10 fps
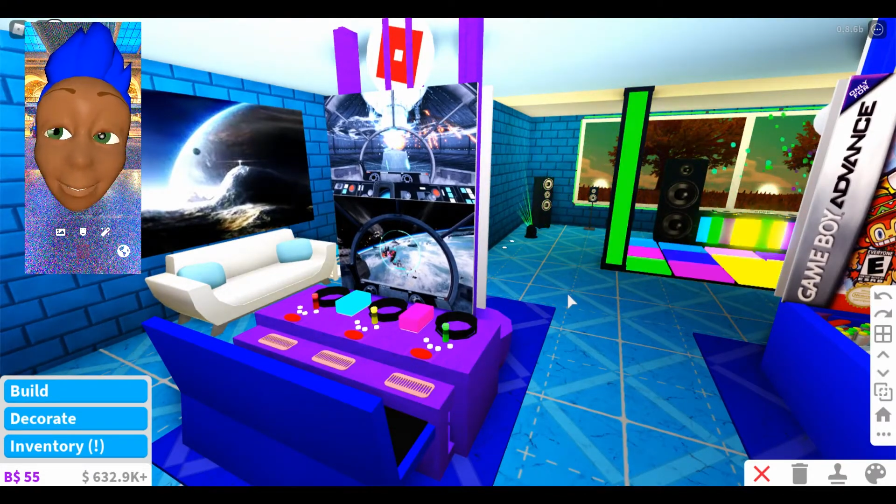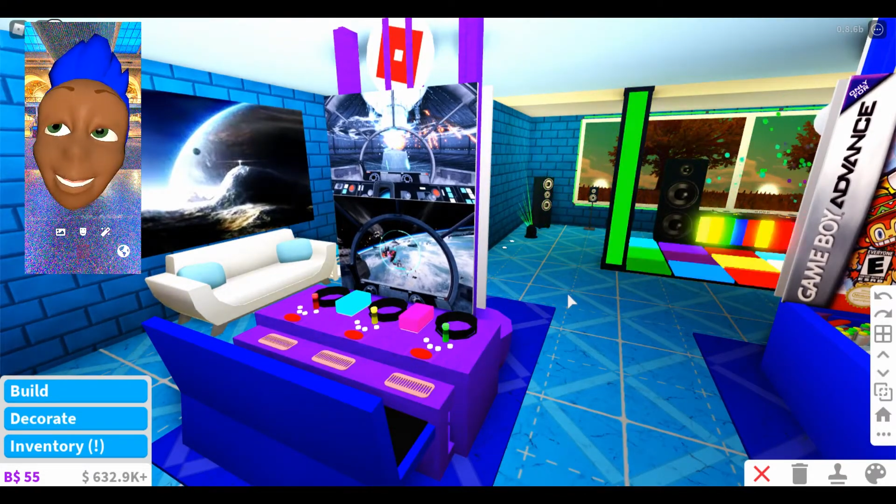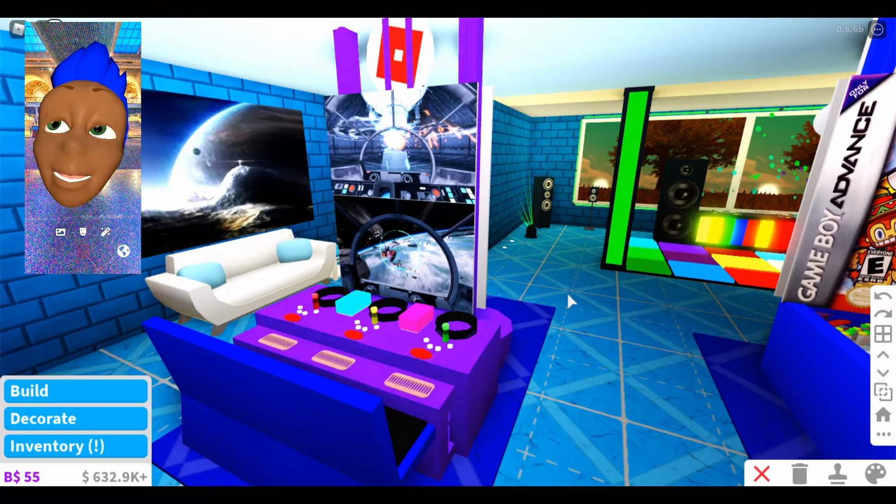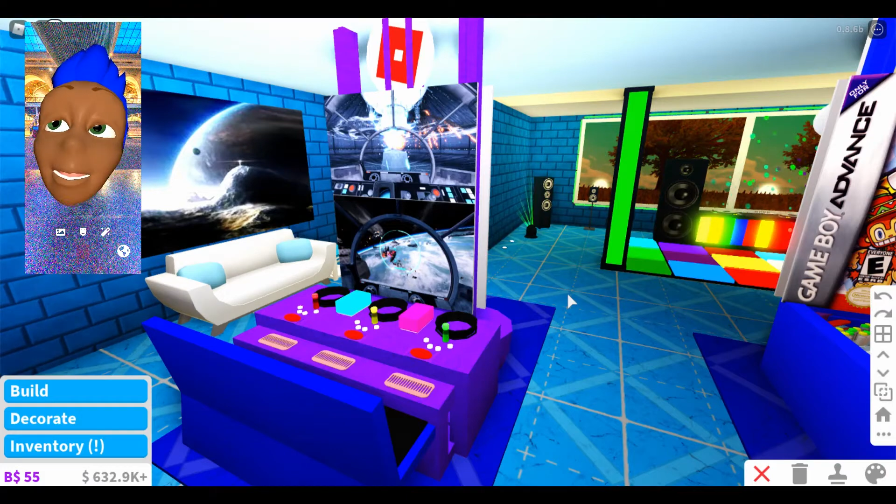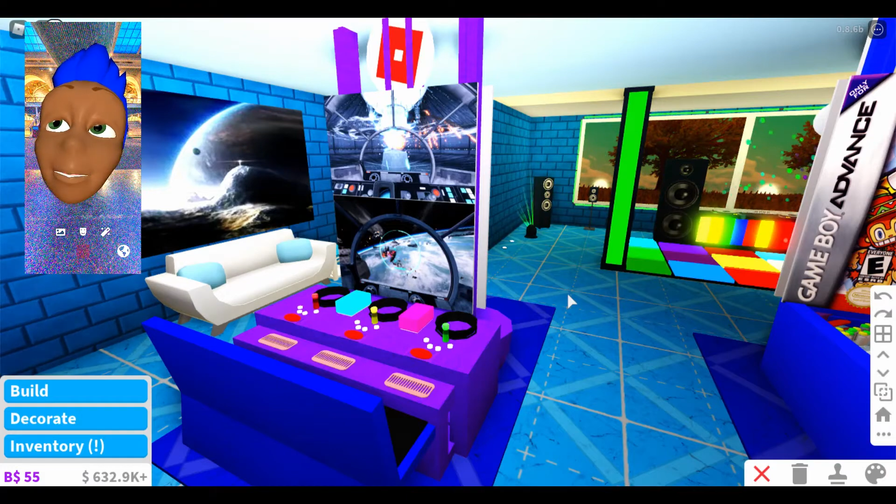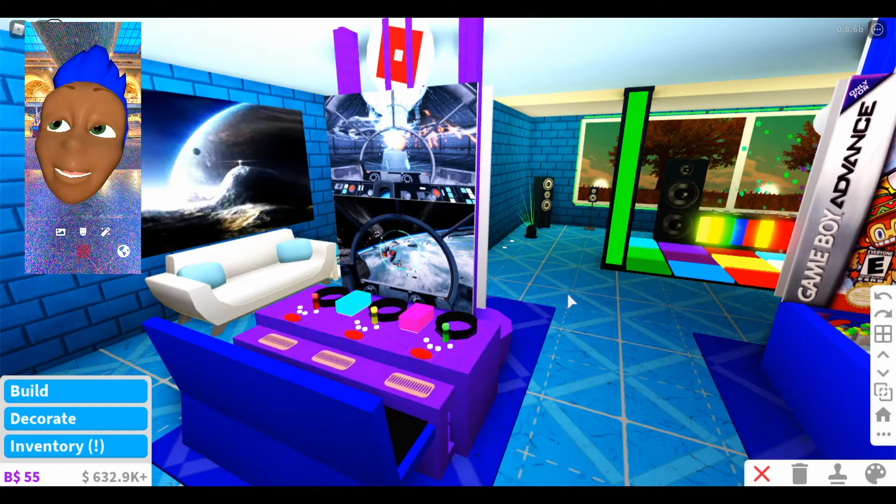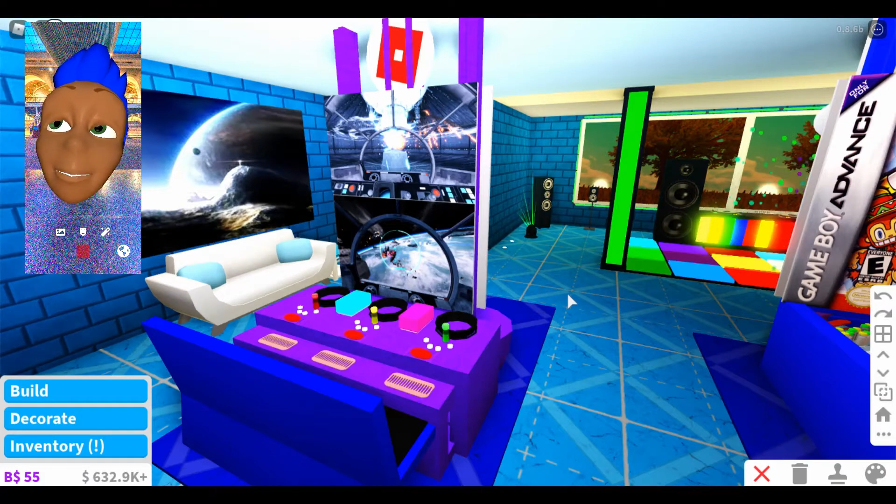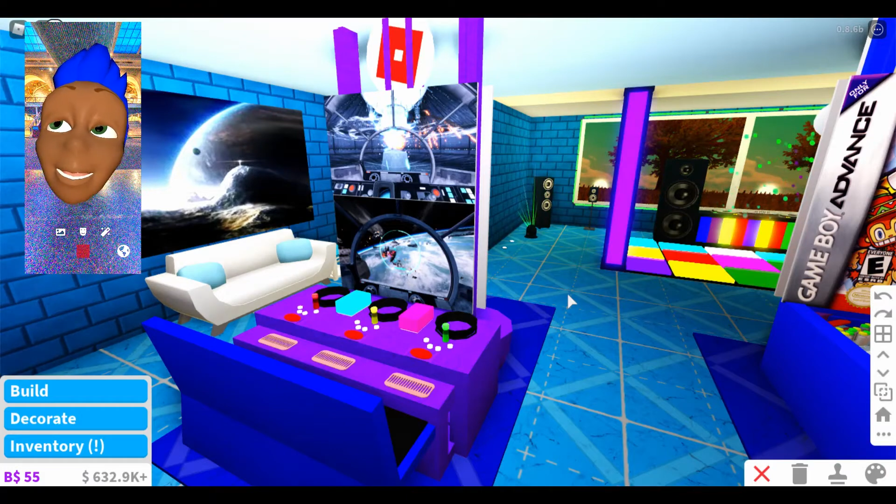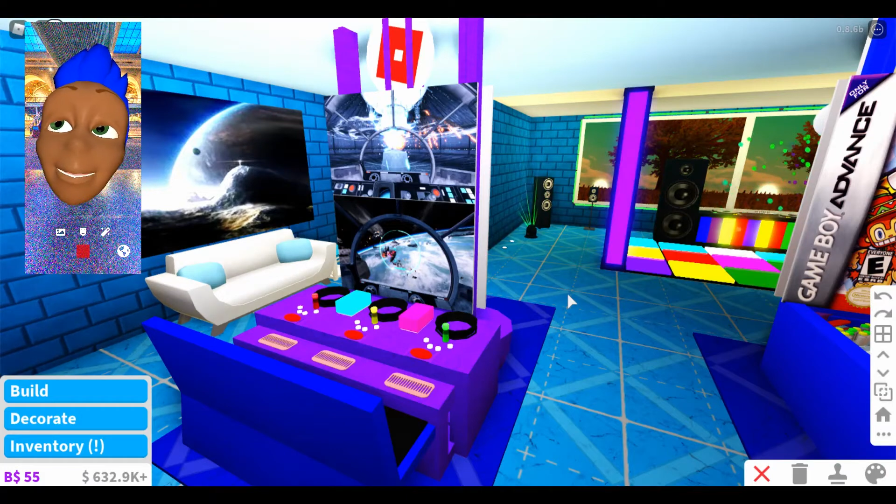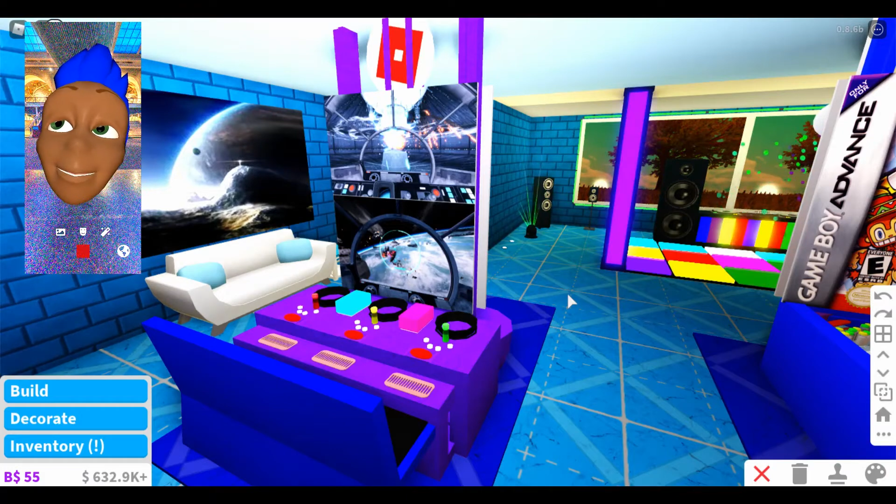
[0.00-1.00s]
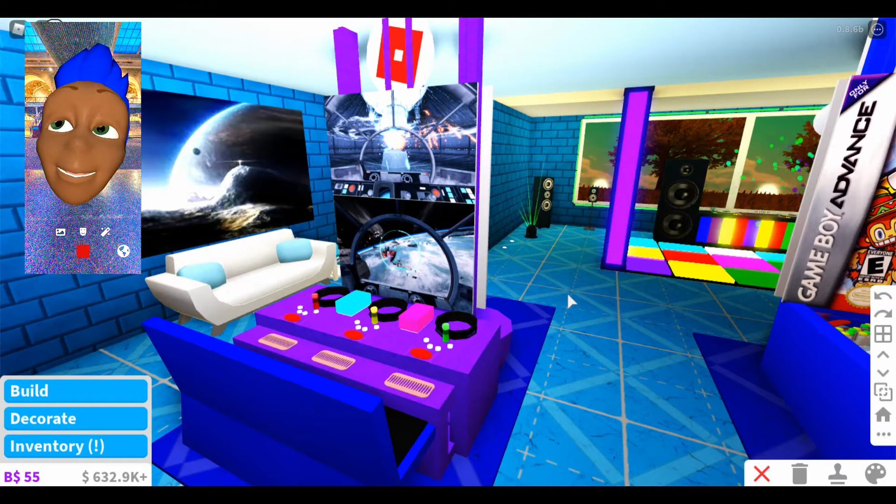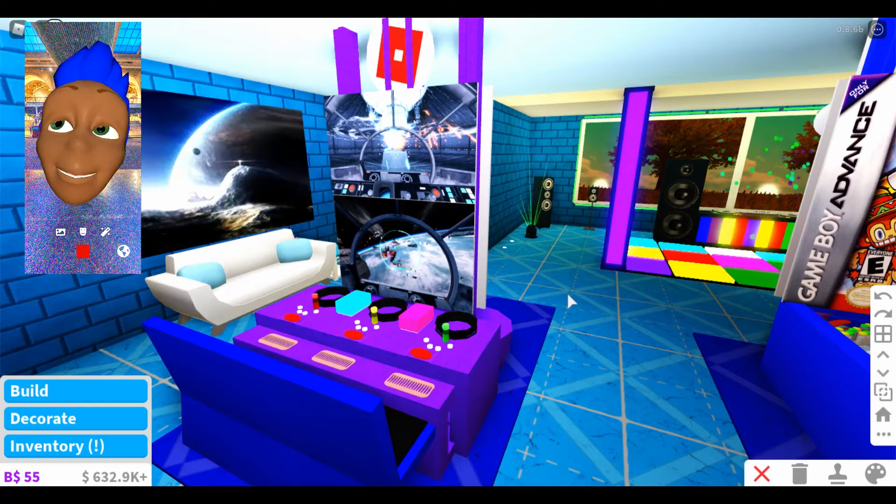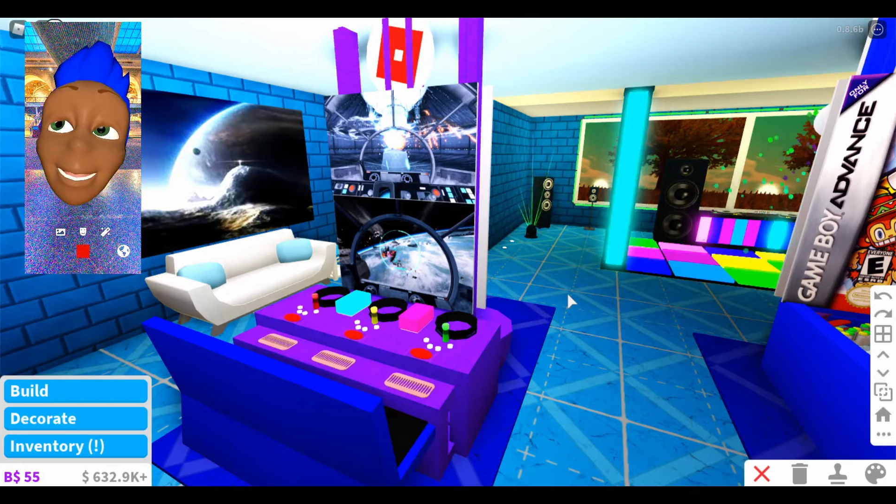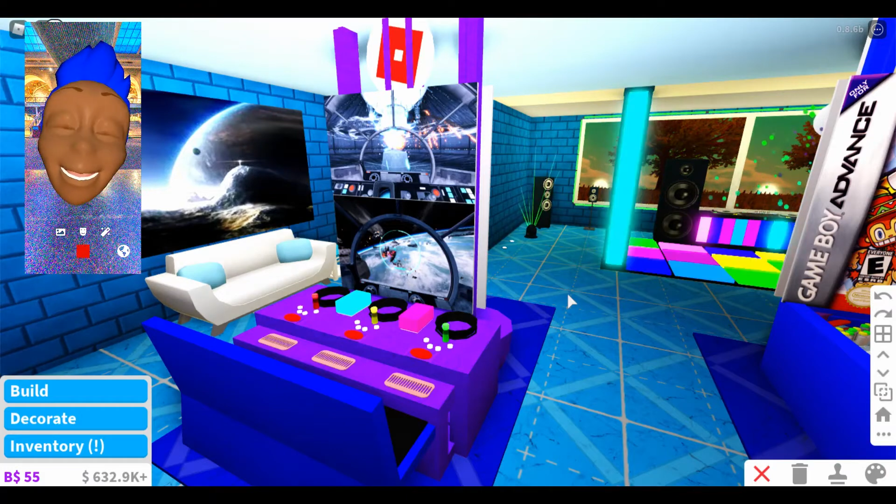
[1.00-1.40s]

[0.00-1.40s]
how I went about doing it. It's